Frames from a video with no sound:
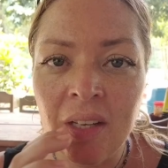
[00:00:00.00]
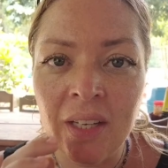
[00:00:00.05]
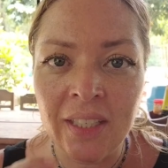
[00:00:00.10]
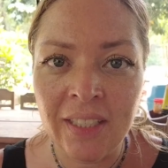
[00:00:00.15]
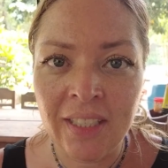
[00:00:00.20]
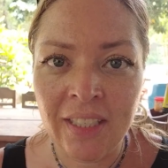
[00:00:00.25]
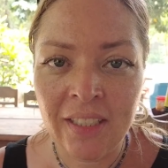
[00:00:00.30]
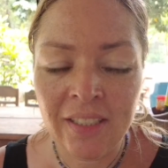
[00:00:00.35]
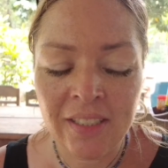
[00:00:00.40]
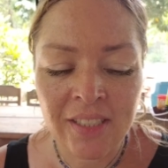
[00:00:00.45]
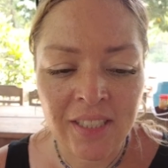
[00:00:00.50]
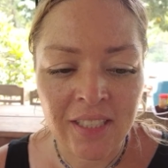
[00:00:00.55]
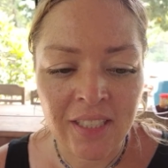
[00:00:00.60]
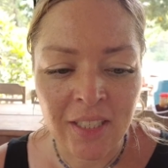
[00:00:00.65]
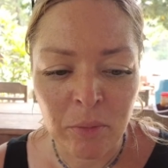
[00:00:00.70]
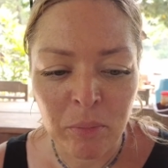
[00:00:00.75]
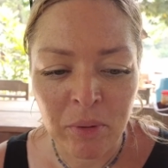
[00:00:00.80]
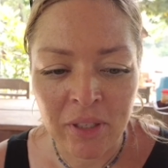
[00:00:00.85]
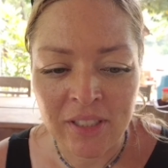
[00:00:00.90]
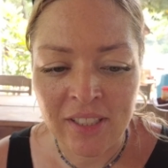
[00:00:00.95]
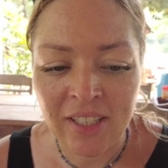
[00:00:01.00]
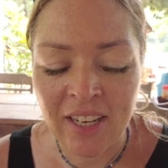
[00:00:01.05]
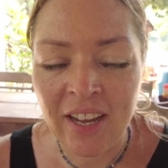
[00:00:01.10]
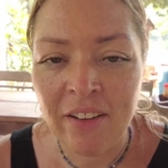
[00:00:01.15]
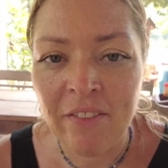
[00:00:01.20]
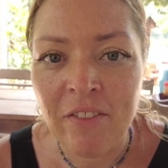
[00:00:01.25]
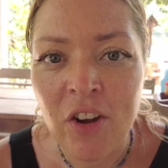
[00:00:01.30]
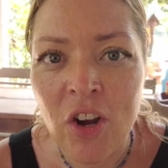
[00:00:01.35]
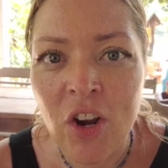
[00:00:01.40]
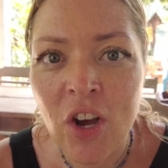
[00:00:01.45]
I needed to eat because I
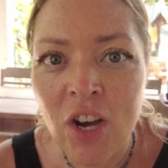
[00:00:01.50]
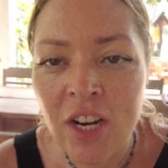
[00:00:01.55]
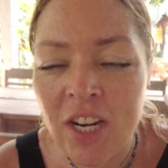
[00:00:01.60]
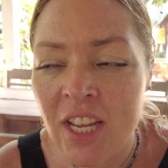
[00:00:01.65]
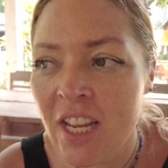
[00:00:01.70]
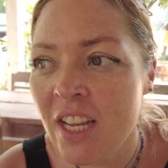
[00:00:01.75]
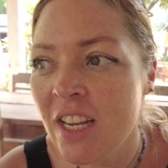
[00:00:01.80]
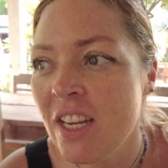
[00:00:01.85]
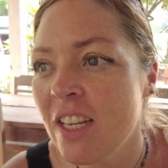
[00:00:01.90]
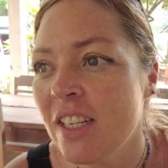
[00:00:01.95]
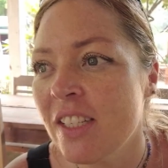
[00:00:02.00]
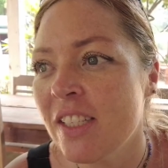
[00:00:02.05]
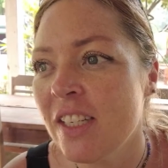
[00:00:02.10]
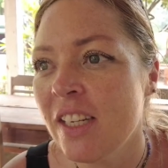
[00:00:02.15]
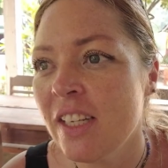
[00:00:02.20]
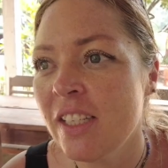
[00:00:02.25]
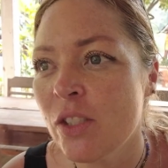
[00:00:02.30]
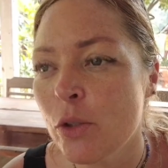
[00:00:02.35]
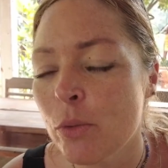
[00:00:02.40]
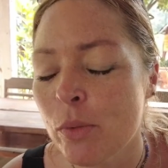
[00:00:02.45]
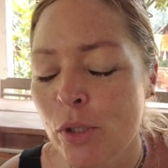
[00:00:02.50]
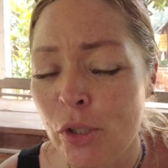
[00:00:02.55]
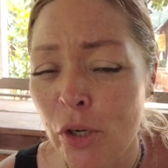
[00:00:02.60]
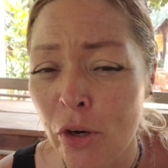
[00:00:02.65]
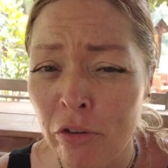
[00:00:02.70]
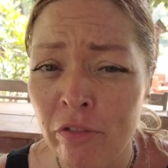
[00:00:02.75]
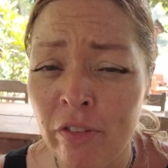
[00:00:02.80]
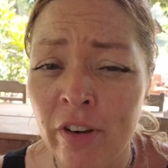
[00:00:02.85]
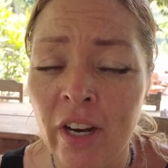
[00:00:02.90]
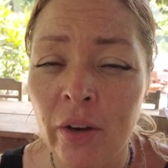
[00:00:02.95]
have not eaten yet today, so I'm
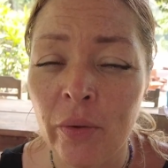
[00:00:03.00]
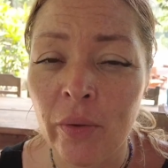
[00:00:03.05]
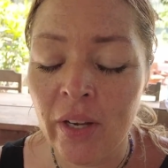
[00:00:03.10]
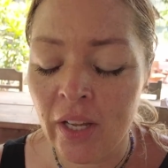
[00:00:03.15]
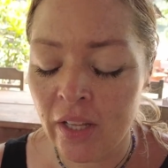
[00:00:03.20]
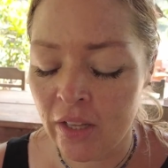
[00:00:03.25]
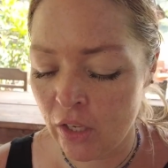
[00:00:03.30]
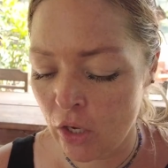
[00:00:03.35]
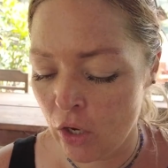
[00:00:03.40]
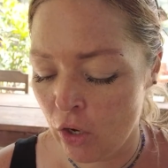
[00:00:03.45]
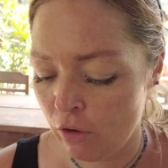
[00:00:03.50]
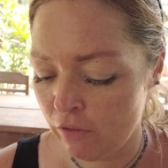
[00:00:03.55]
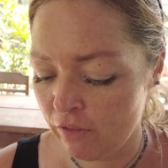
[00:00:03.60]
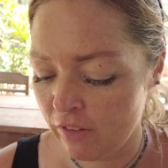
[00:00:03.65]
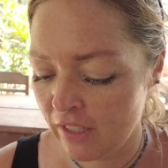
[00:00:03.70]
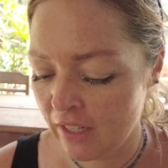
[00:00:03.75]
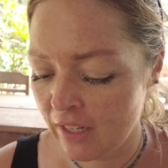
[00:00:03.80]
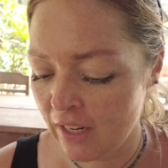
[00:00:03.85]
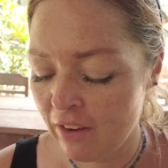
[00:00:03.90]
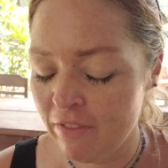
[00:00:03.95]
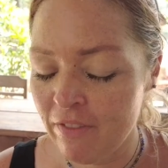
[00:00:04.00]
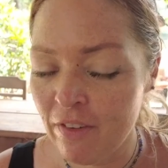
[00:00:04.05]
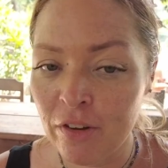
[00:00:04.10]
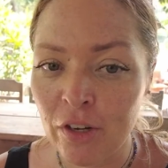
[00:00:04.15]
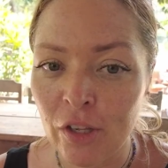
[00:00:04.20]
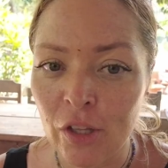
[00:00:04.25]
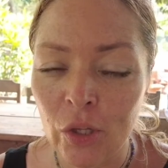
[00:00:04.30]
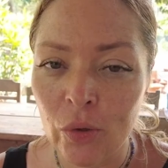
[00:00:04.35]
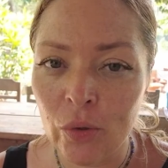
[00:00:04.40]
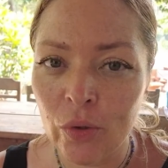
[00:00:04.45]
starving. I only had the coffee. I
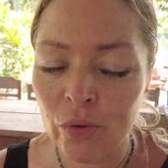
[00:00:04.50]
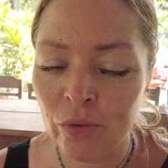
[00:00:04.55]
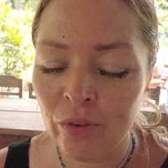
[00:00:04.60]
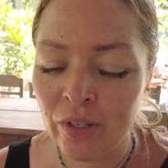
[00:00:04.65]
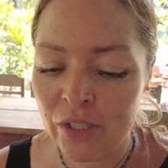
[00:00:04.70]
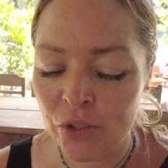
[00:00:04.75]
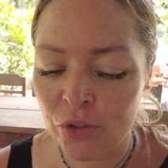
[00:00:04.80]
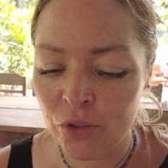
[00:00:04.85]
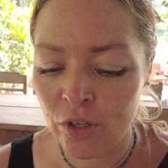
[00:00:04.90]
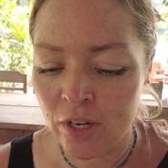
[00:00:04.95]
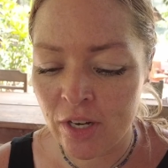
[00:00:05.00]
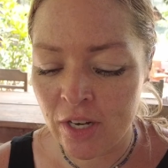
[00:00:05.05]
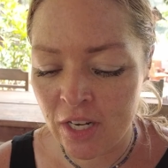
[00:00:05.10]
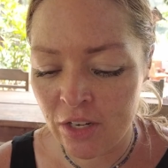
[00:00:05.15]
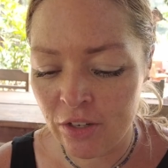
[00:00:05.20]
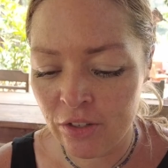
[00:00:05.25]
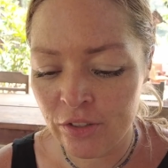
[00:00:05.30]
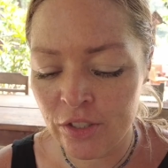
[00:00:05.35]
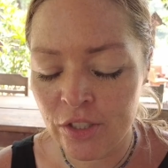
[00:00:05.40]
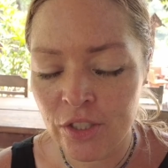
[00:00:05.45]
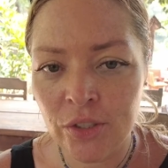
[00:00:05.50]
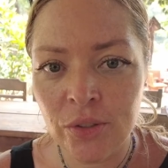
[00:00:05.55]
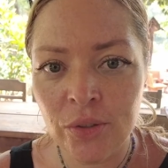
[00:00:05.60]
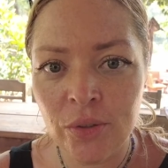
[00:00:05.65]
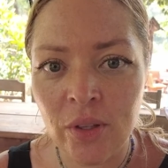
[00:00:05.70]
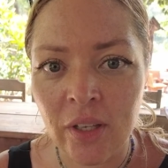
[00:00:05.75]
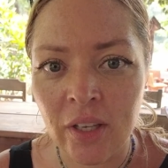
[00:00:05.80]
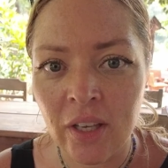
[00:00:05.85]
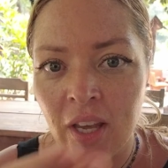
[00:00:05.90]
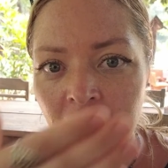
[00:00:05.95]
found a local restaurant near
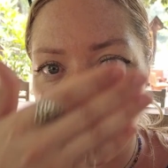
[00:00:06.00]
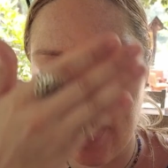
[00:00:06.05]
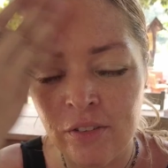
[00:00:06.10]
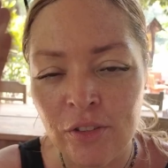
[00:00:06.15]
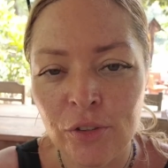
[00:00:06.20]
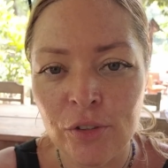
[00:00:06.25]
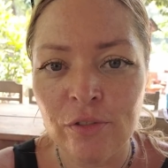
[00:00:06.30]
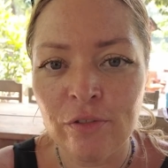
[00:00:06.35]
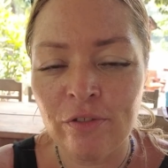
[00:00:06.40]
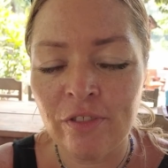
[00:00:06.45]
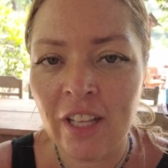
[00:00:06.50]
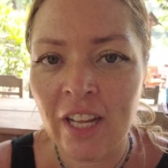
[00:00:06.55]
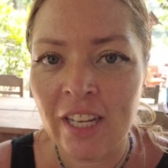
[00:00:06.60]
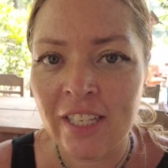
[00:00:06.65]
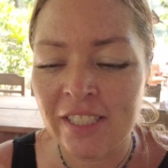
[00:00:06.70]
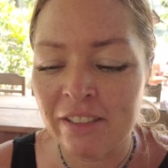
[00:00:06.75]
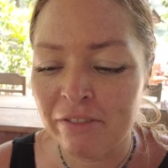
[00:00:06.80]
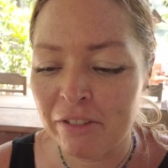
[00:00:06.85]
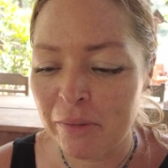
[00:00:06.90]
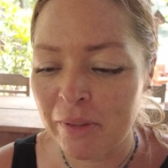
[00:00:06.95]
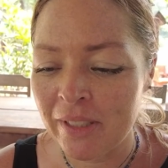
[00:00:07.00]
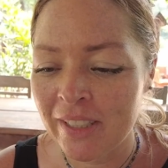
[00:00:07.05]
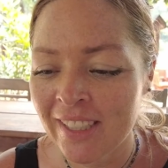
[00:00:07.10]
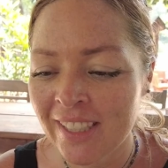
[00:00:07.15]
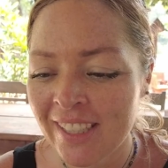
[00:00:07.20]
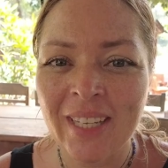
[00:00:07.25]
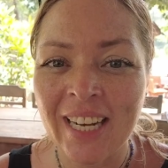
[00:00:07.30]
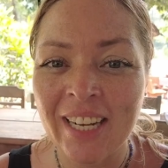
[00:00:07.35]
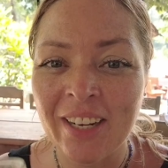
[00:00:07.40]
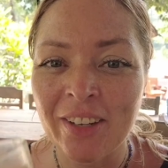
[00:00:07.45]
to the caves. There's flies everywhere.
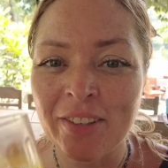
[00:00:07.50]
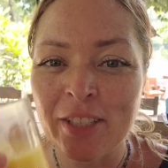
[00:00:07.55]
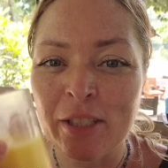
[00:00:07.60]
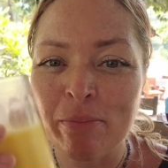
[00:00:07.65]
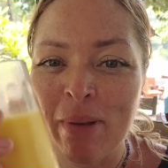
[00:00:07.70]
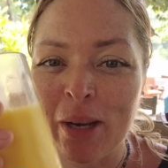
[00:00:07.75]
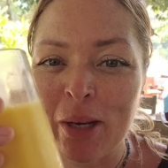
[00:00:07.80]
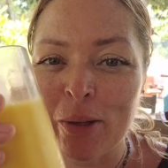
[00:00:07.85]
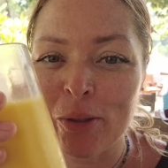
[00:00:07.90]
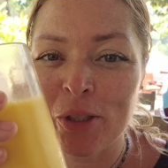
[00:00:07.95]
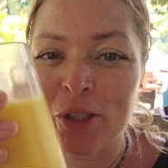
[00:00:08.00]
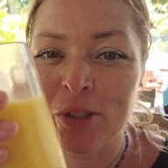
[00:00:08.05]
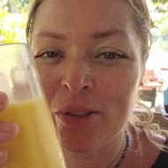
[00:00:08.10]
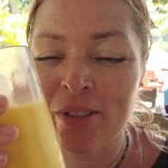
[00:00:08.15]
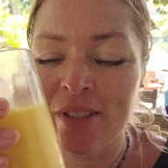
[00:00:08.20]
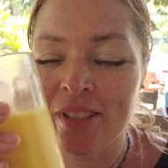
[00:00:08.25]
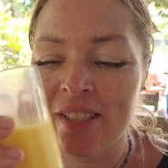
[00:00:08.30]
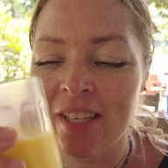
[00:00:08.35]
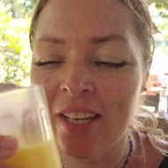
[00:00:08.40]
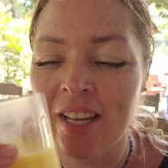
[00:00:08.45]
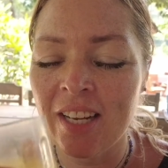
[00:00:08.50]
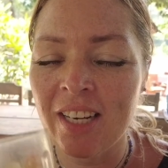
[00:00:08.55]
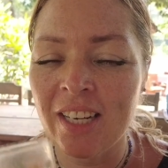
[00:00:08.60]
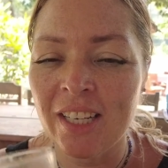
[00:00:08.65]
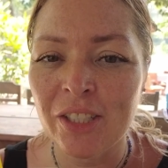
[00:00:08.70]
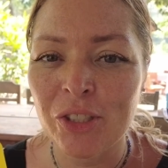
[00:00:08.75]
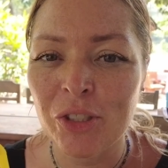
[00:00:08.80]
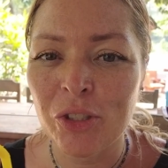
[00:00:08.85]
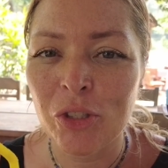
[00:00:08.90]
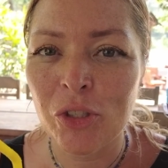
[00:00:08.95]
And I got this mango juice, and
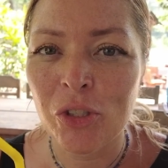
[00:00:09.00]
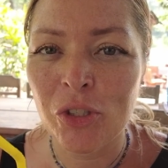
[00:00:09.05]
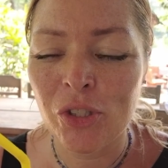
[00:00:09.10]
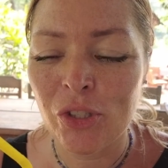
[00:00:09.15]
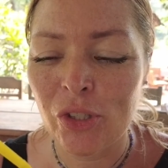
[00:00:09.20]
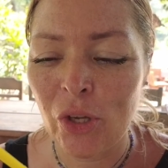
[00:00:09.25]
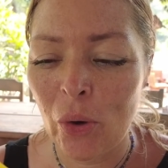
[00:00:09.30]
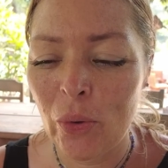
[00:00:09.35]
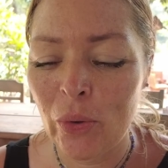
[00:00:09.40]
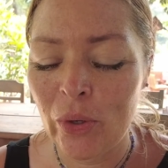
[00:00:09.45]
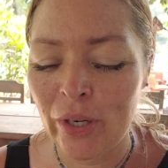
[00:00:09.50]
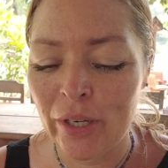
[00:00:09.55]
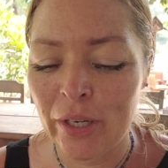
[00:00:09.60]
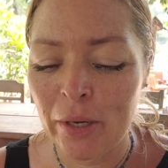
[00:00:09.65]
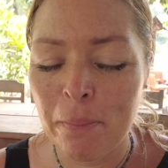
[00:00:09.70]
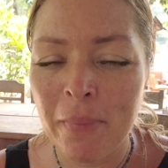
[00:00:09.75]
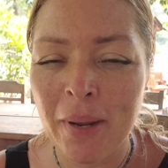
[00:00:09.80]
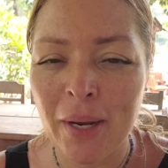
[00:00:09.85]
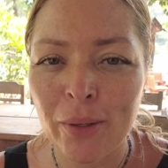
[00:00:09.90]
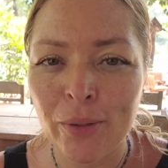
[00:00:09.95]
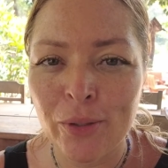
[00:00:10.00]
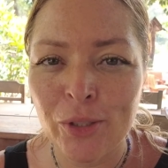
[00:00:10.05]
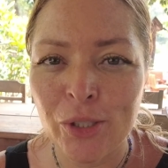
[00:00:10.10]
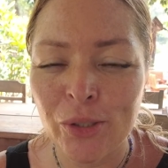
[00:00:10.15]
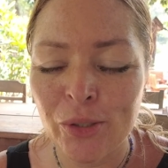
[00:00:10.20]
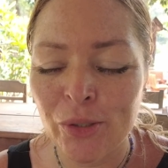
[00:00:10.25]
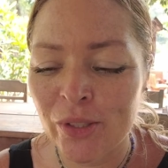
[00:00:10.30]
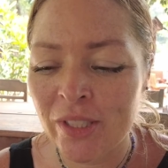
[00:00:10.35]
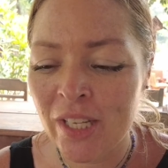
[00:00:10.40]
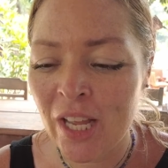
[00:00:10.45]
it is so good. Mango
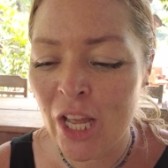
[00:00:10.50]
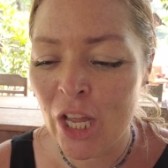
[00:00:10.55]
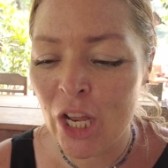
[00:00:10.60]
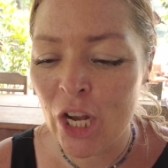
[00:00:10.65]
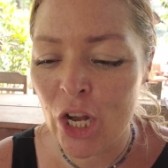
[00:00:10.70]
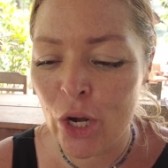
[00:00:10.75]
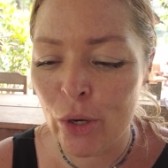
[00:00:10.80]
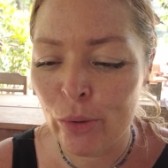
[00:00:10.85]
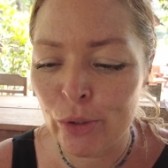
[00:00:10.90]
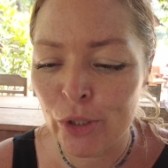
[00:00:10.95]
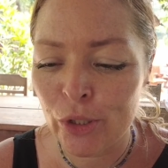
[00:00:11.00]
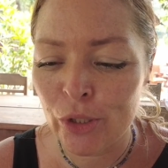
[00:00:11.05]
juice, no